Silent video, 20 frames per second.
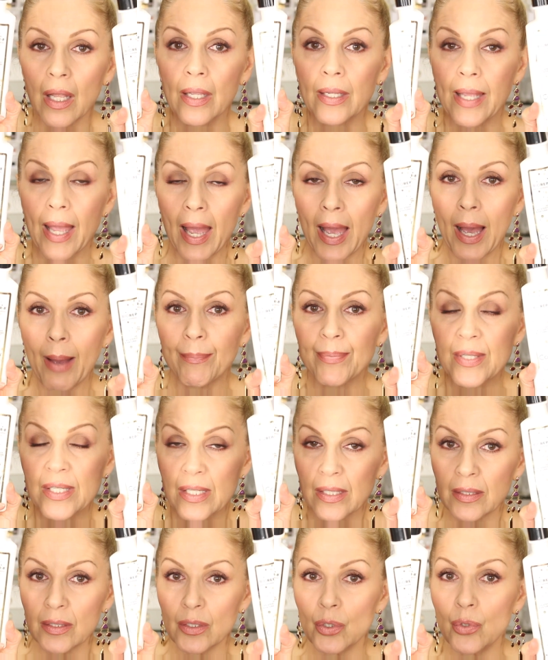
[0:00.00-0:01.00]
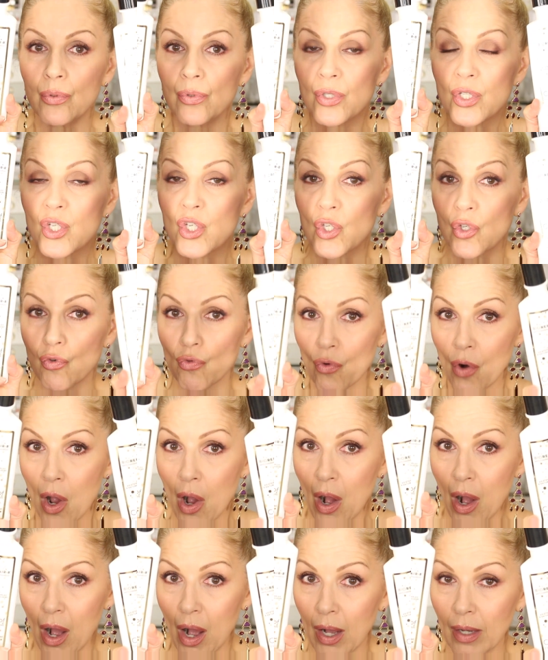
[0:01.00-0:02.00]
like absolute
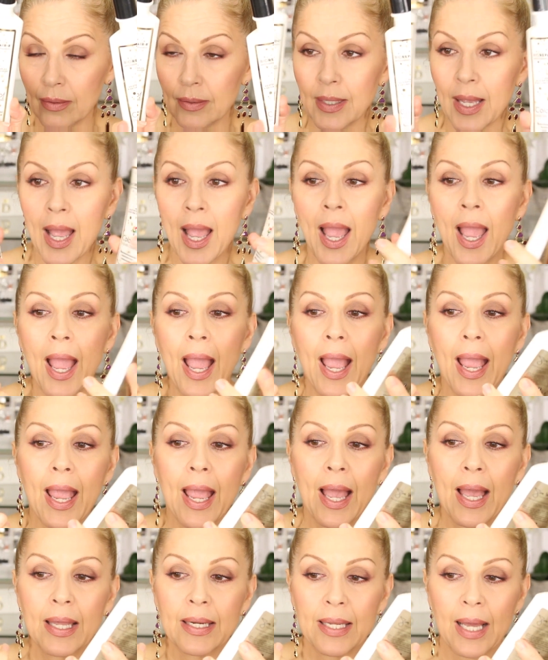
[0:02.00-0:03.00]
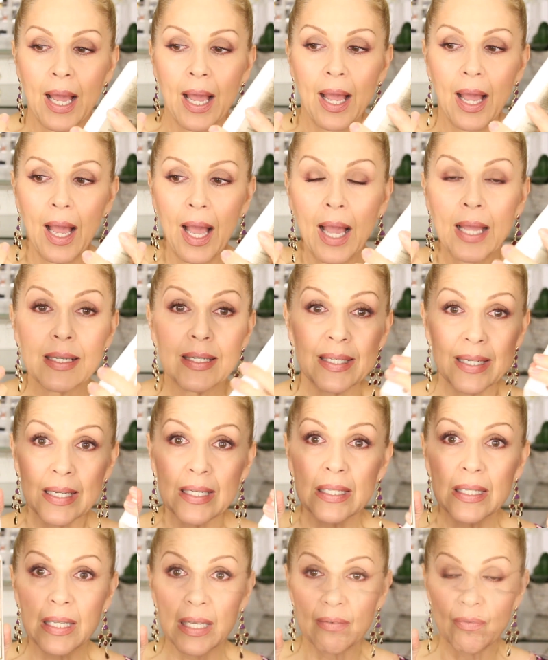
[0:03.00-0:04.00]
straw. And I
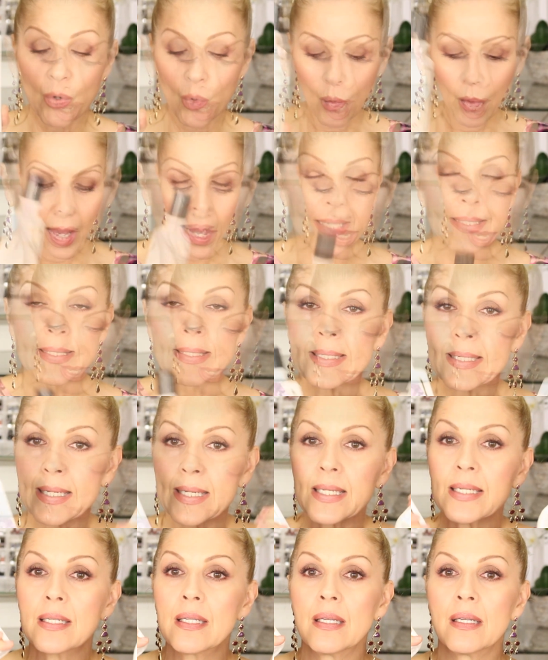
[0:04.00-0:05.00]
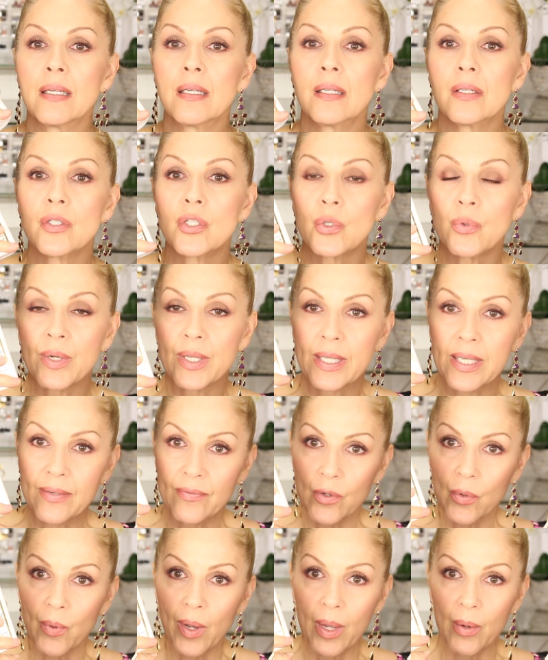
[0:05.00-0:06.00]
did give away, I did do a
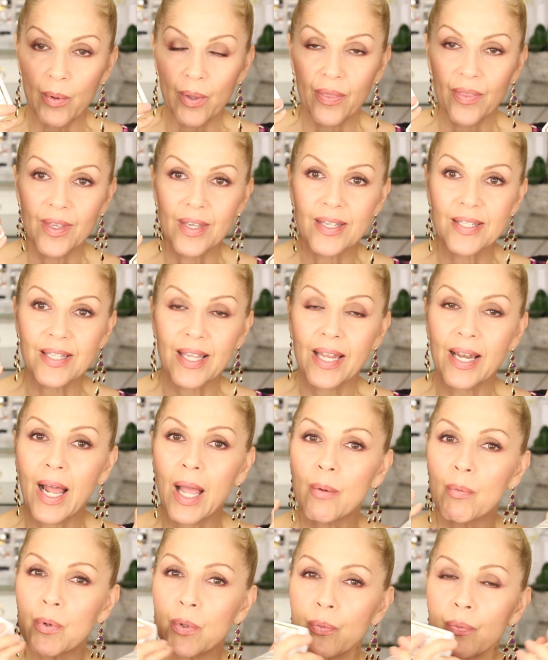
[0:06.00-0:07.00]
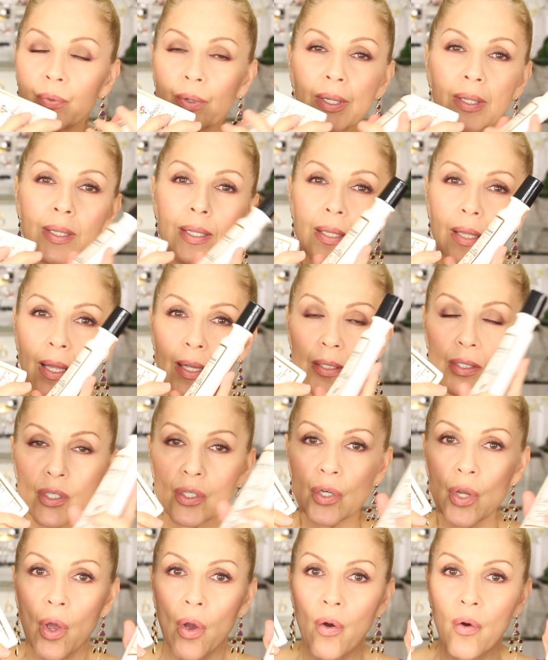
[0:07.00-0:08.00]
giveaway with this. And I would really like
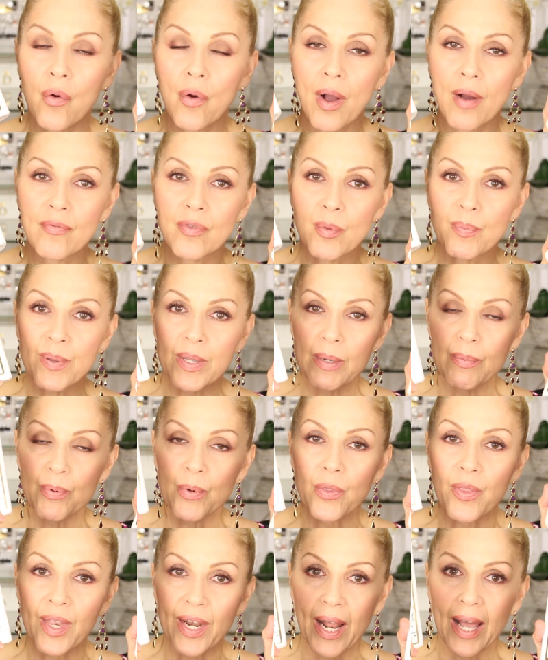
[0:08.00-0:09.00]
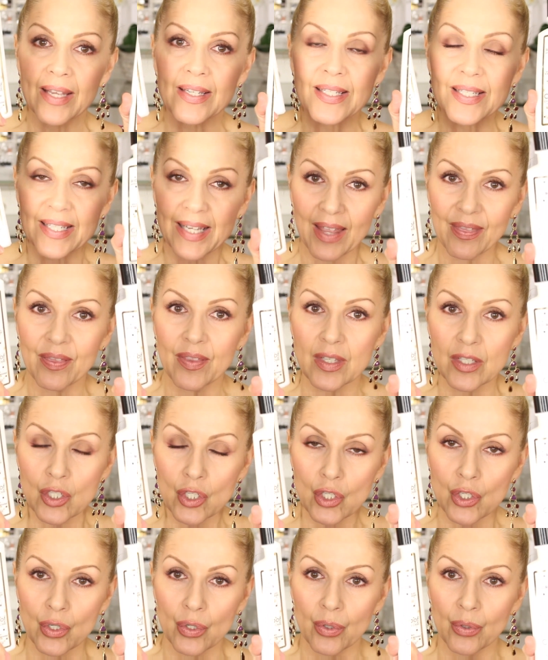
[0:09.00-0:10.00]
to know of the people that I sent
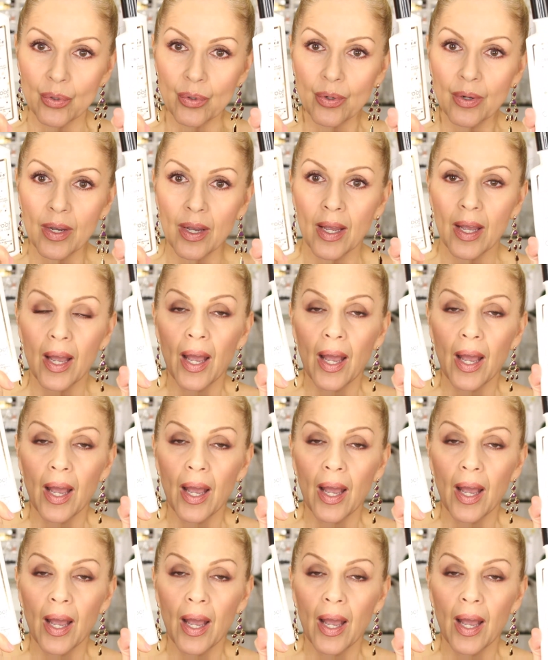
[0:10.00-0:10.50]
this to,